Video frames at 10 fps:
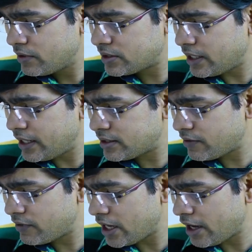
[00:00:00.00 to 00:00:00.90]
We say, let's
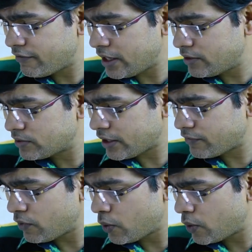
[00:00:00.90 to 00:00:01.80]
say we have values
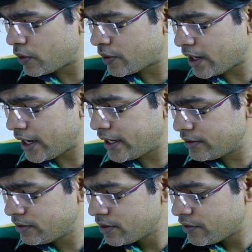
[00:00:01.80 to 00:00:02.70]
like 4,
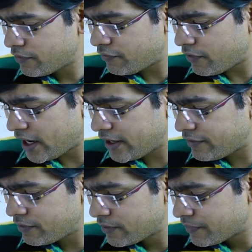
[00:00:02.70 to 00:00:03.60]
9,
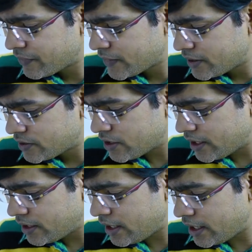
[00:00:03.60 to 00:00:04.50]
5,
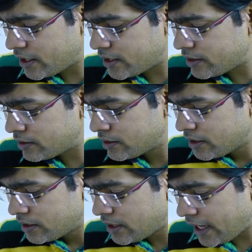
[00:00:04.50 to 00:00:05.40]
10, and
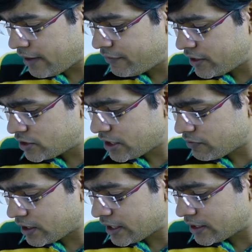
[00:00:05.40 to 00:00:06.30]
the average
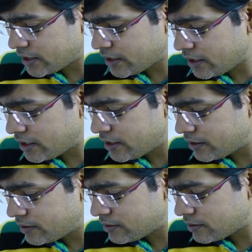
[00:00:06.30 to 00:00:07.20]
that we're getting
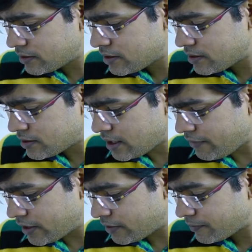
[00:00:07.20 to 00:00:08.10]
is
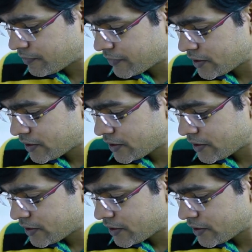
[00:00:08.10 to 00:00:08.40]
7.